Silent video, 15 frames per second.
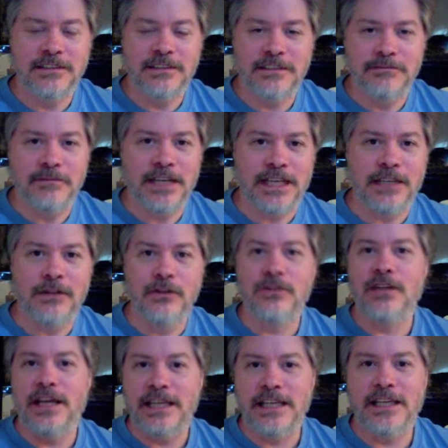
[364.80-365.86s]
make it look
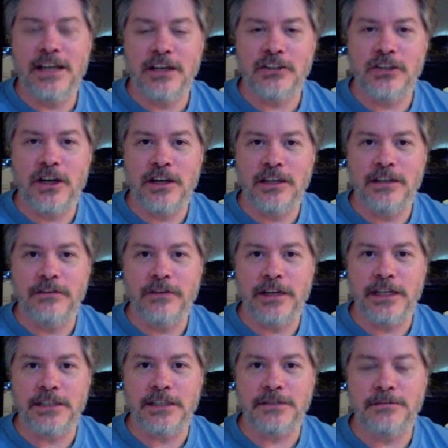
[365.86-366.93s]
like he got shot in the
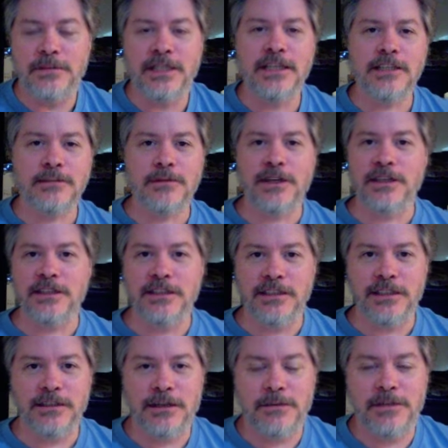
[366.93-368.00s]
face. But here's
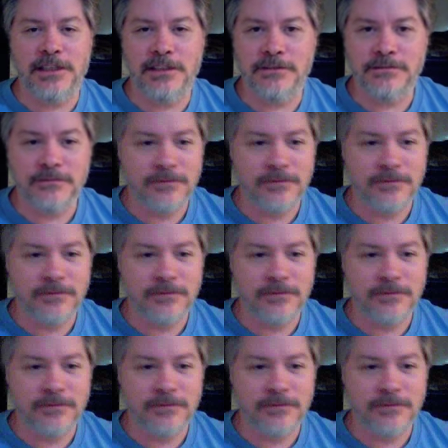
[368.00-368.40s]
my I mean